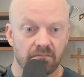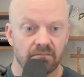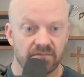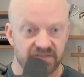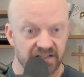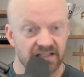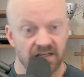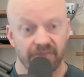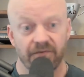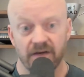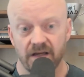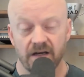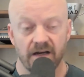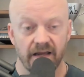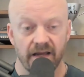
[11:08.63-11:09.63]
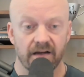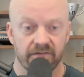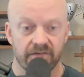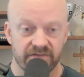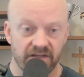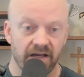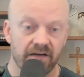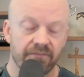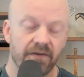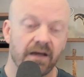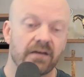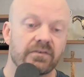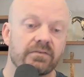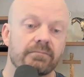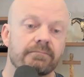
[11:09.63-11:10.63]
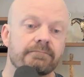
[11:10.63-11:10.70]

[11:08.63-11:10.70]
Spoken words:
significant negative side effects.